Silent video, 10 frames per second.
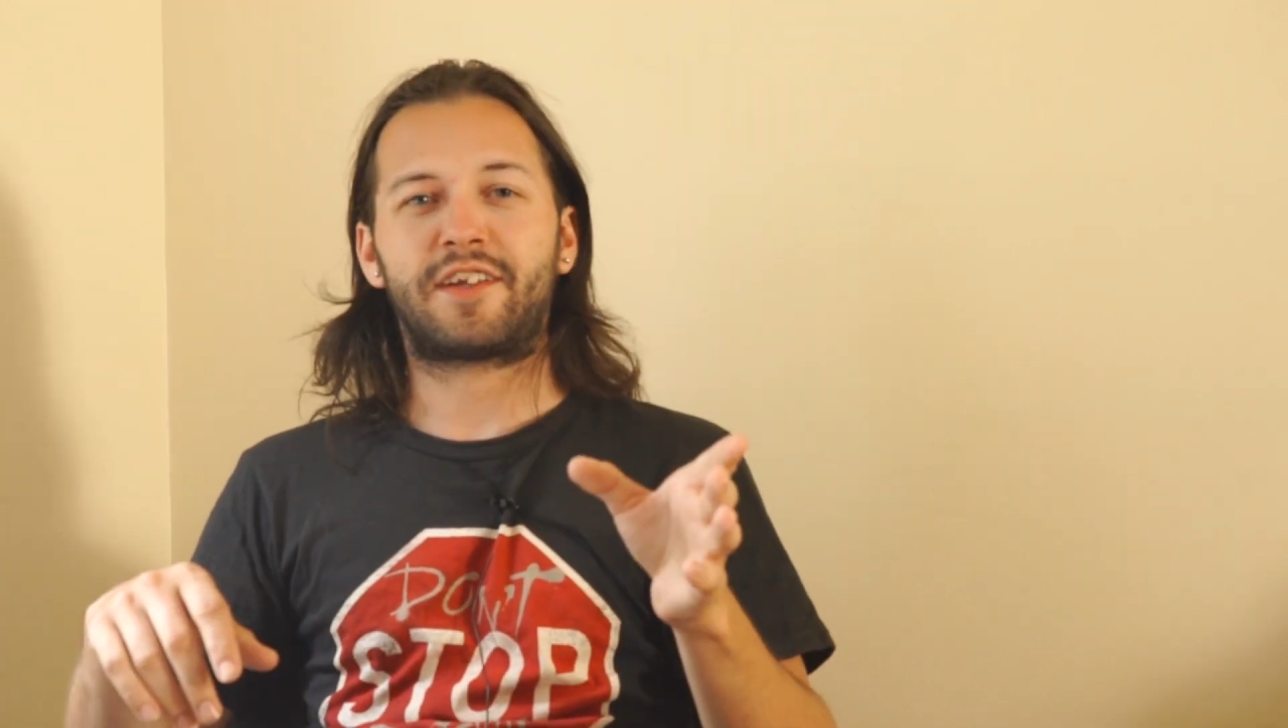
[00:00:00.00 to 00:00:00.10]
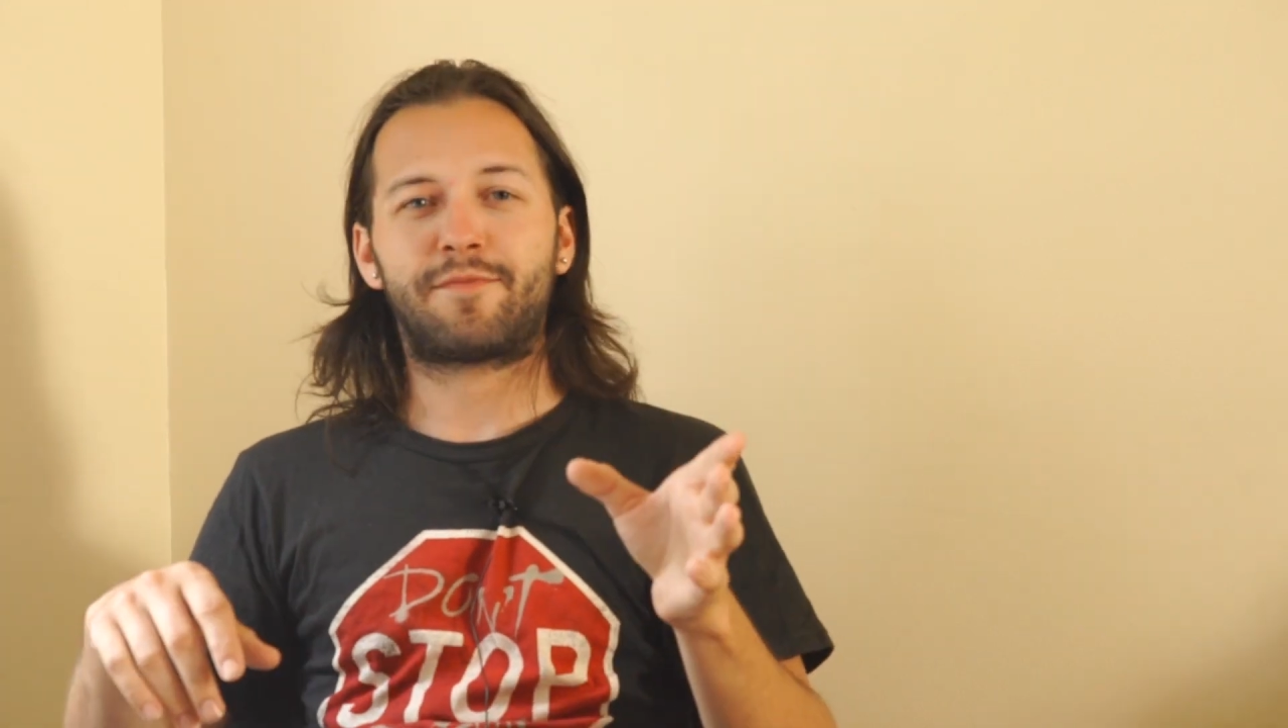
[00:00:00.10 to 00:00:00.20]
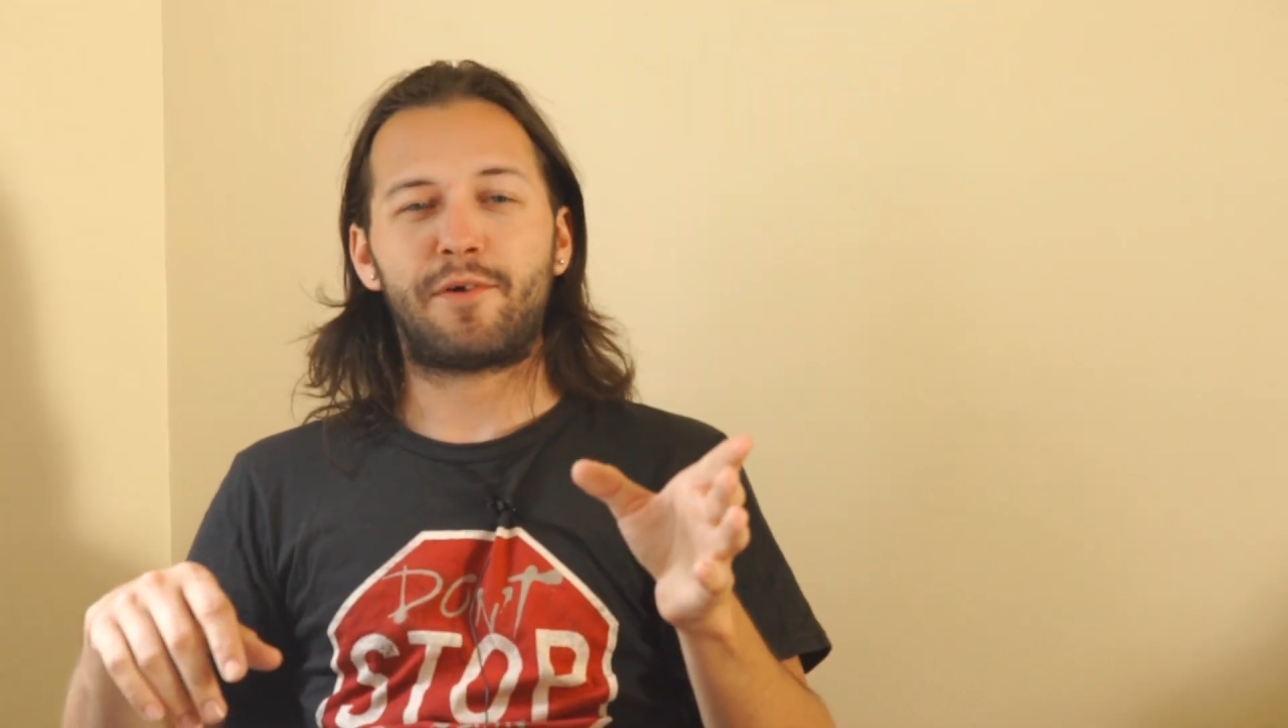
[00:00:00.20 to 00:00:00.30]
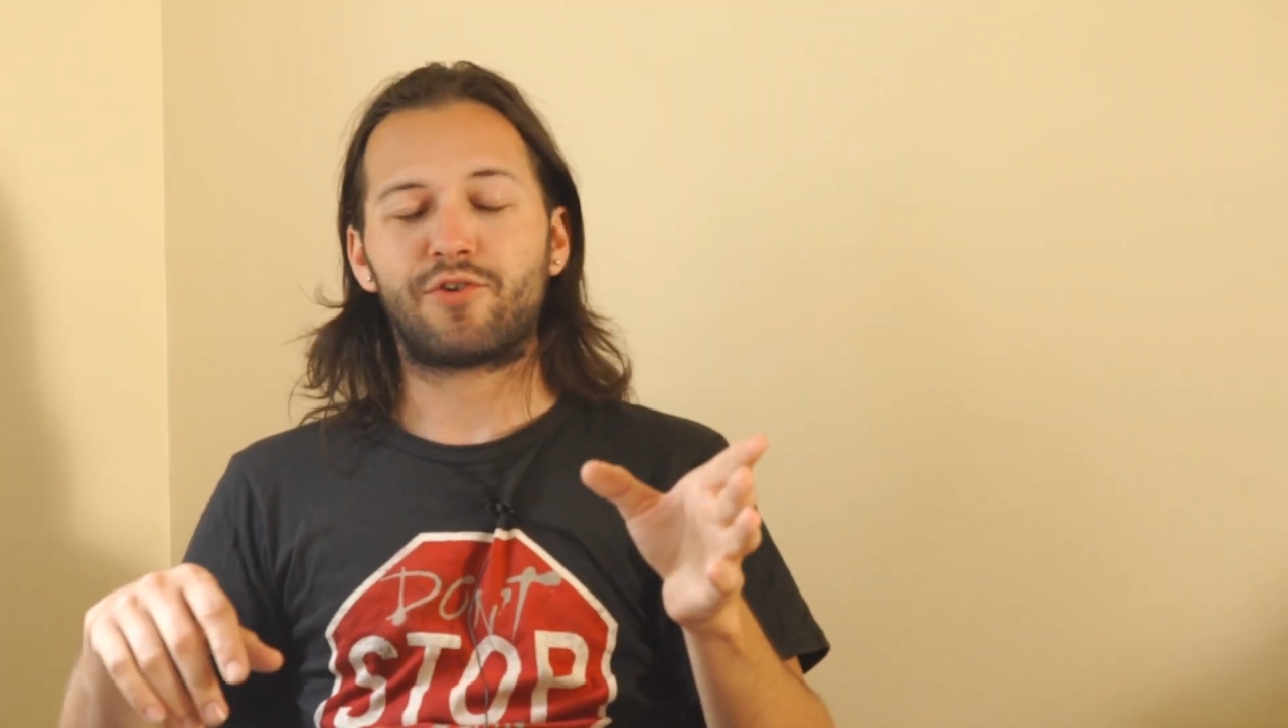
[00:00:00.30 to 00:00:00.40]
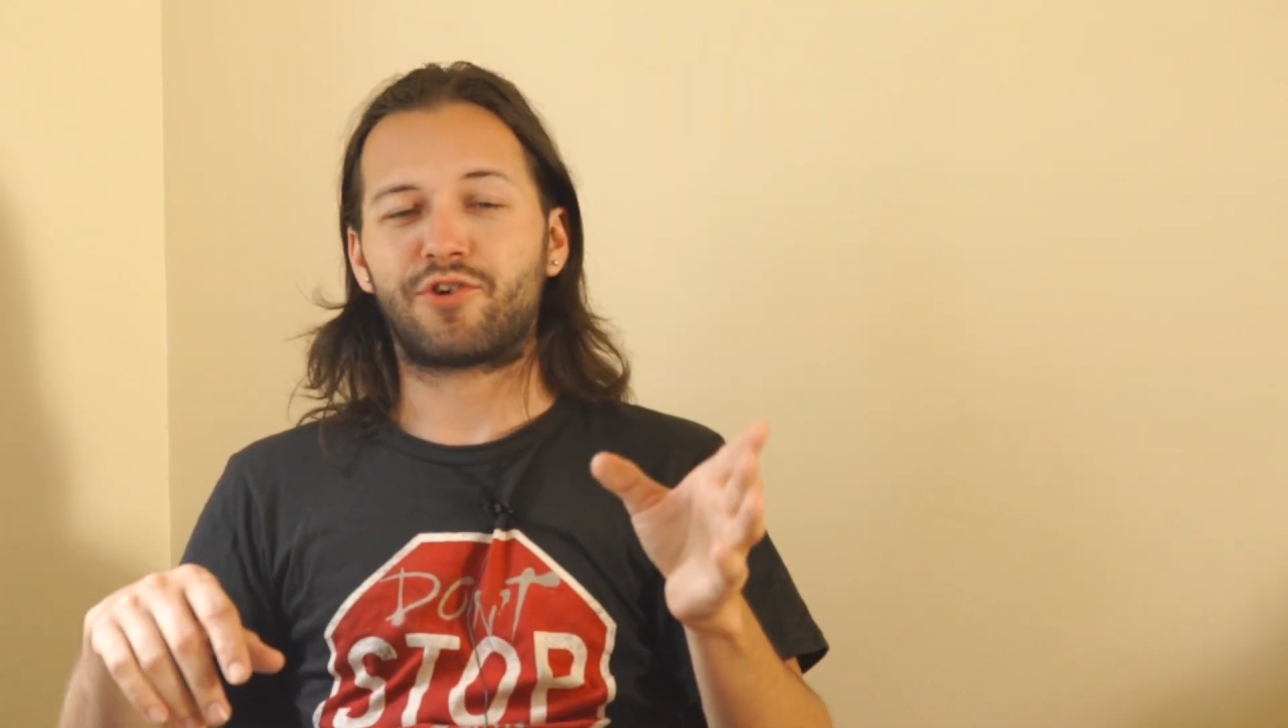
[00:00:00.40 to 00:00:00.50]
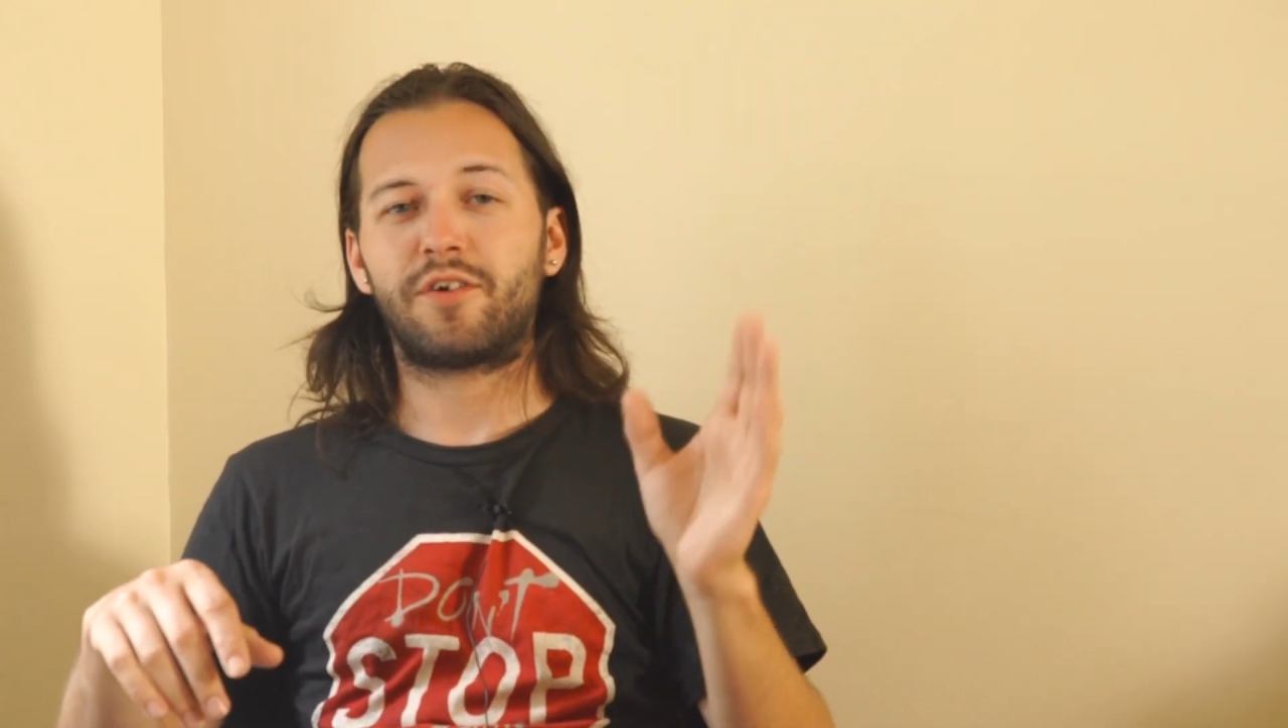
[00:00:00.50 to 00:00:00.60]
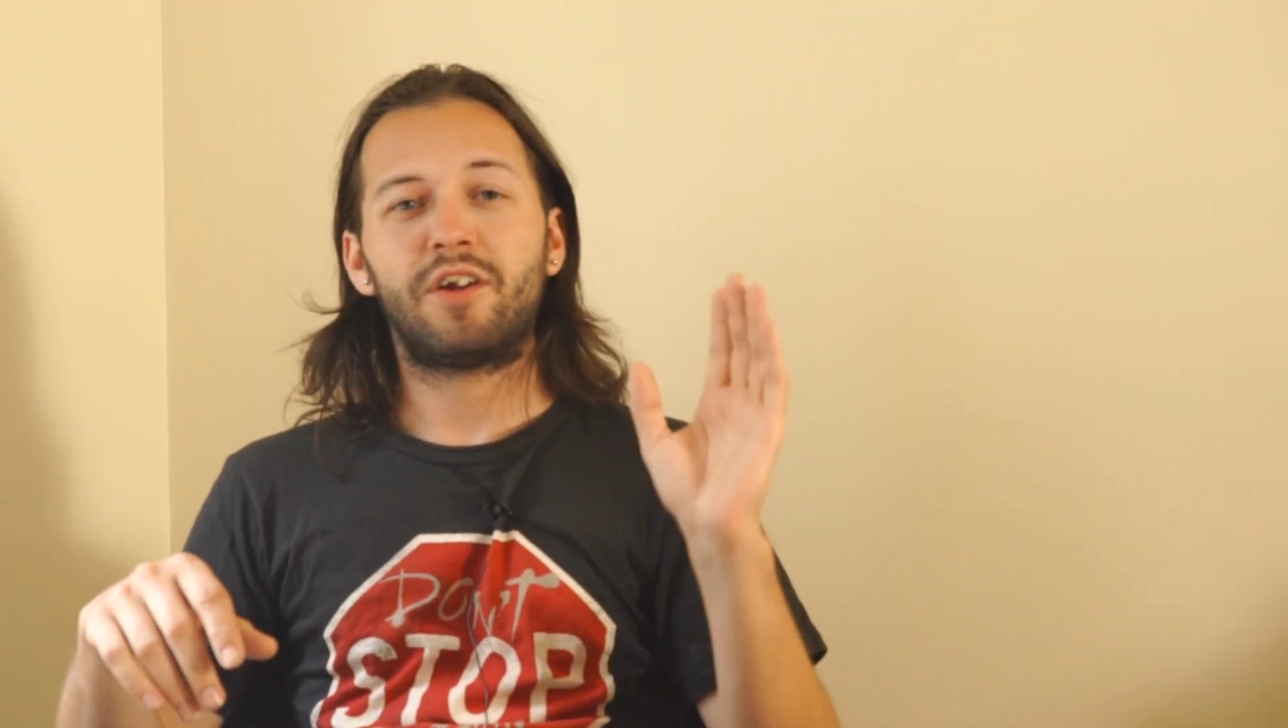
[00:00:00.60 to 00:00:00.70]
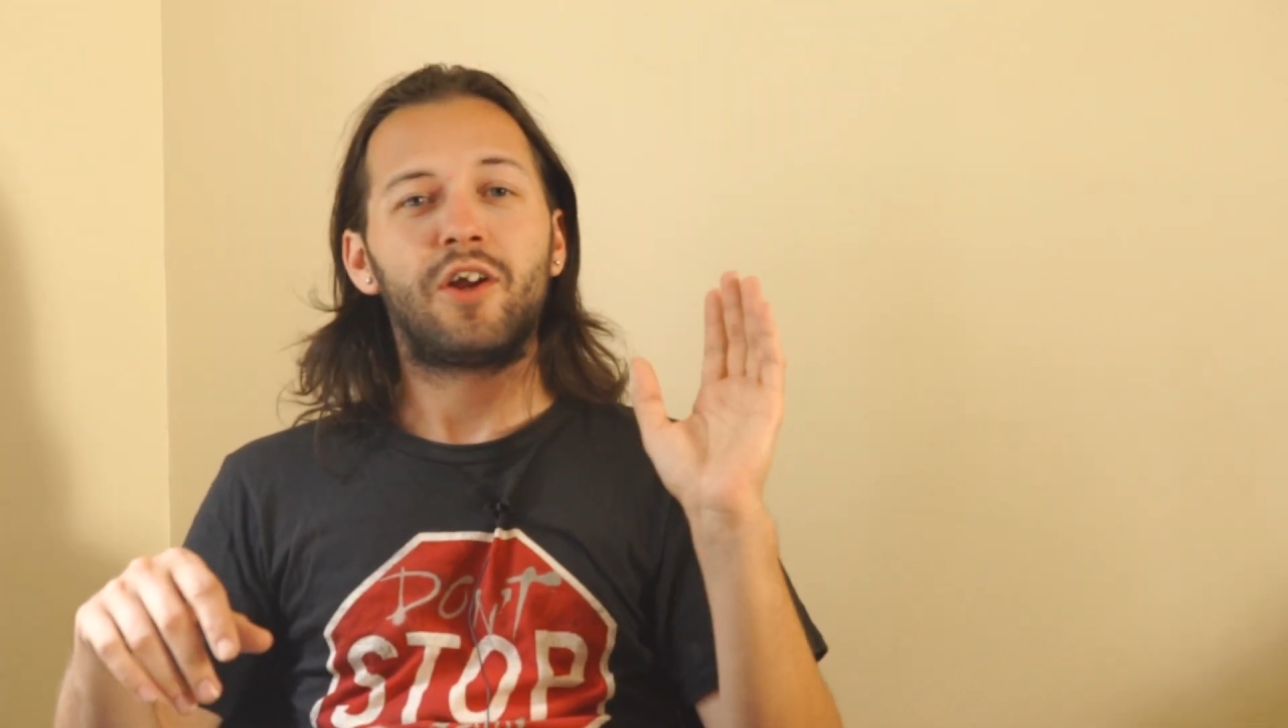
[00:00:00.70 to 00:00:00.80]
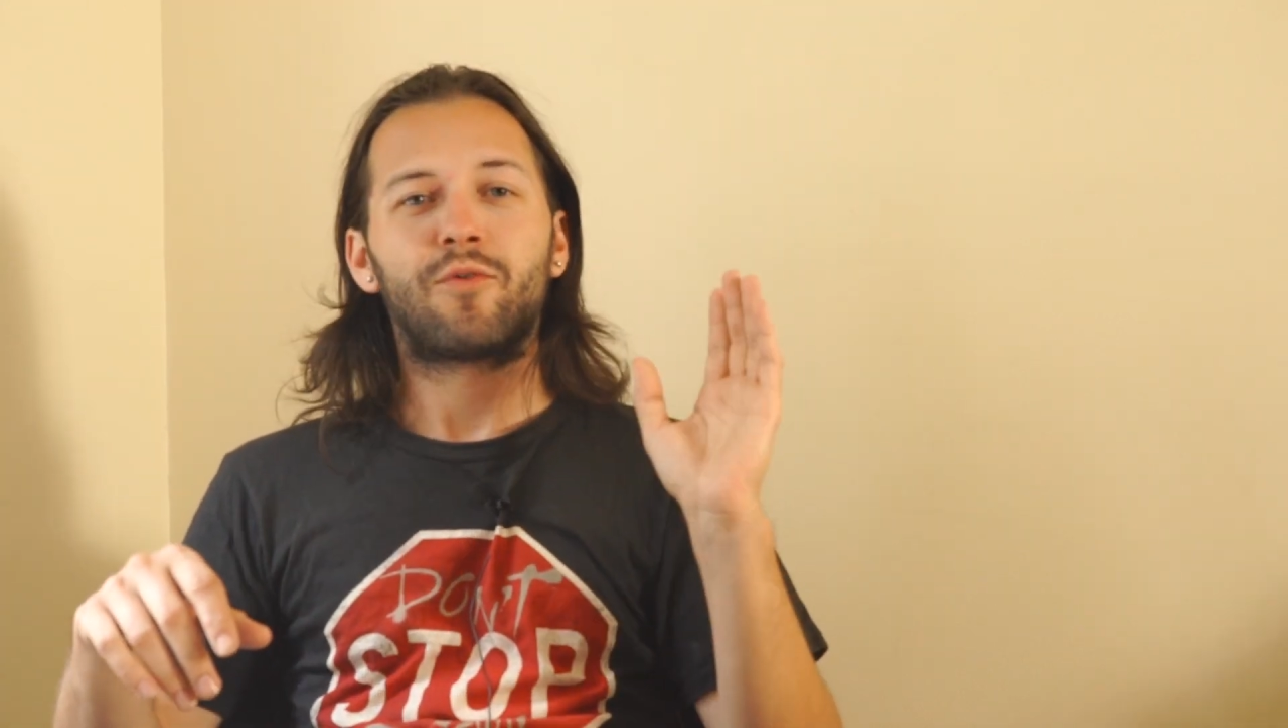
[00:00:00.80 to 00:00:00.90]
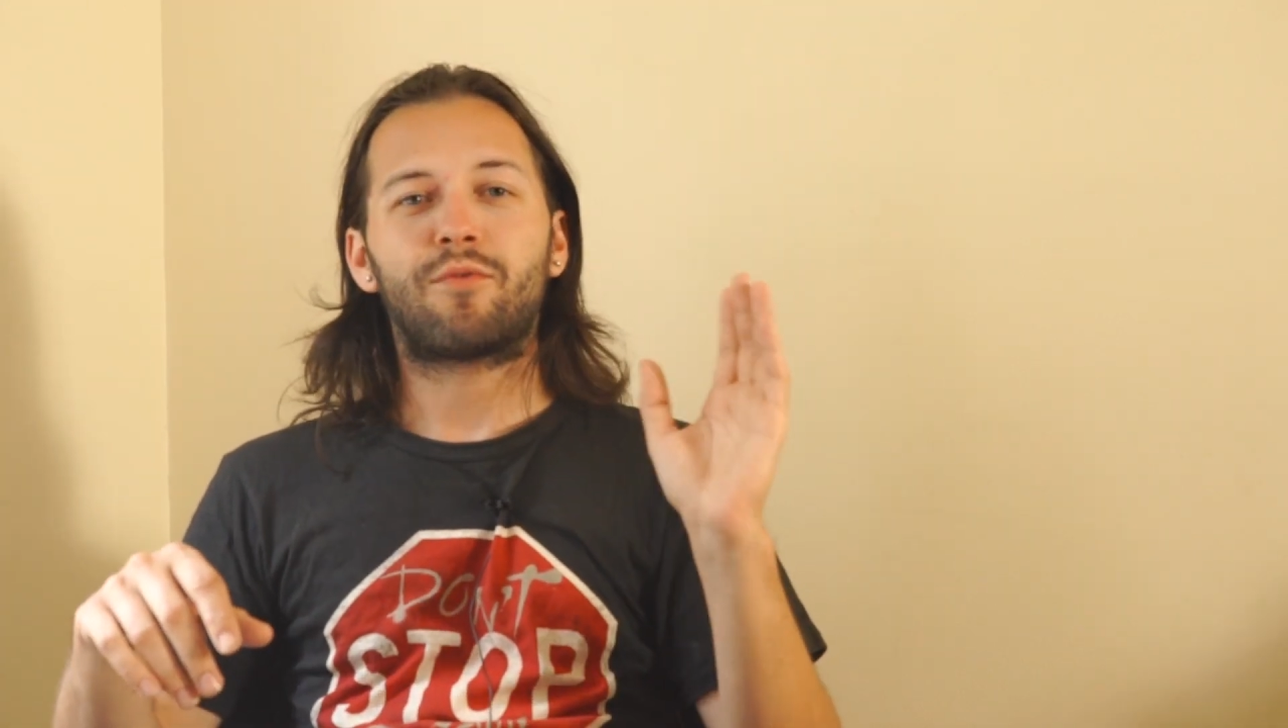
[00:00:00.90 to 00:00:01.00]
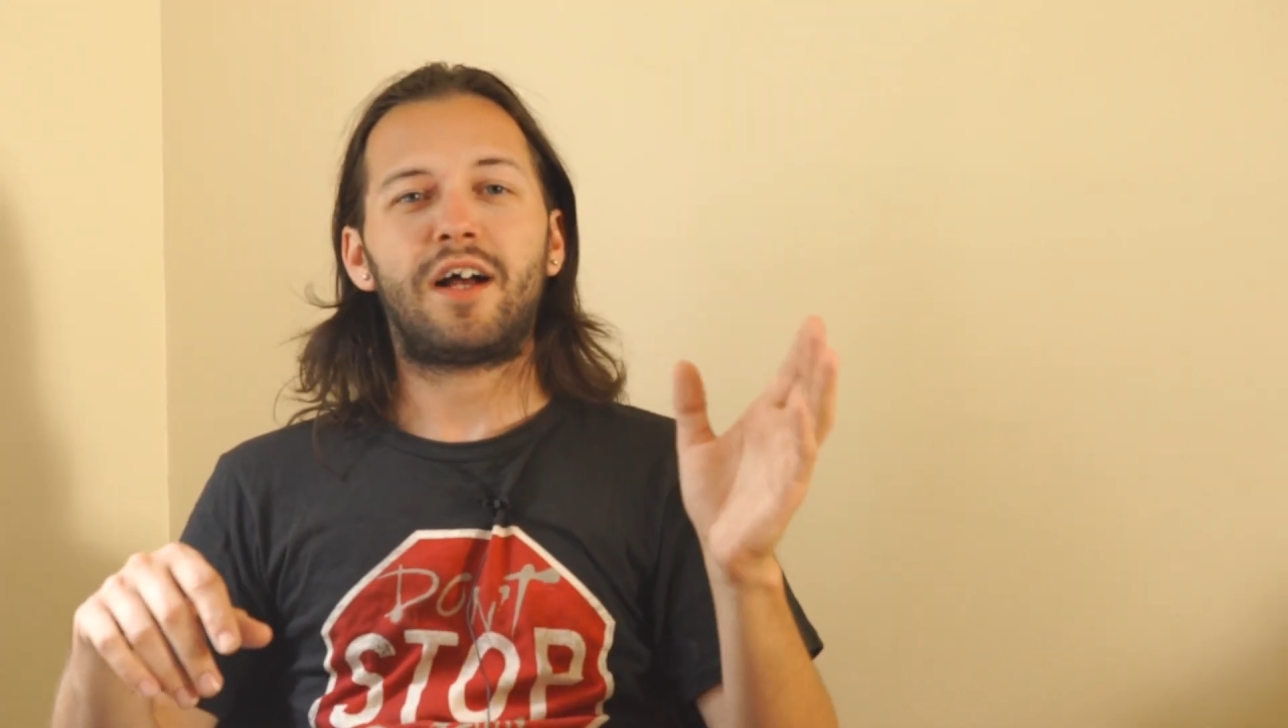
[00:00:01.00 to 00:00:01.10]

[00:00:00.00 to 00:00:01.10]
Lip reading: exposure,